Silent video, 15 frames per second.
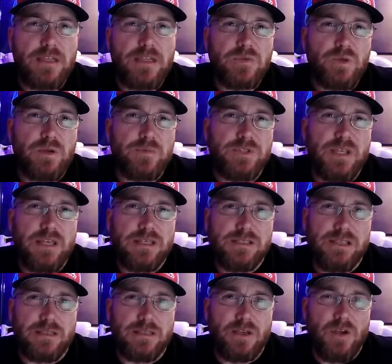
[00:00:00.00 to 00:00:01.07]
guess what I'm saying
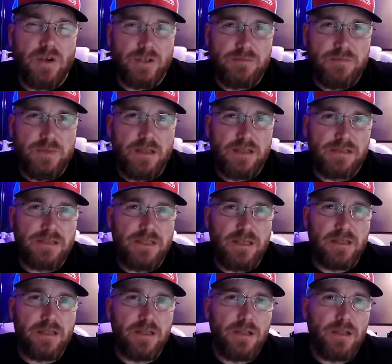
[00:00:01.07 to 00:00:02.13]
is like the cosmetics,
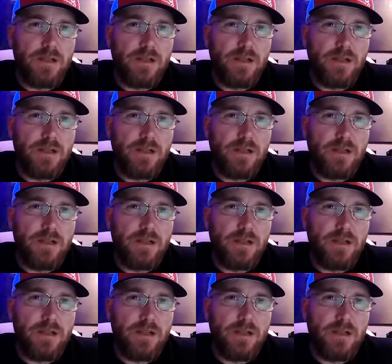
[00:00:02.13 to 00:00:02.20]
like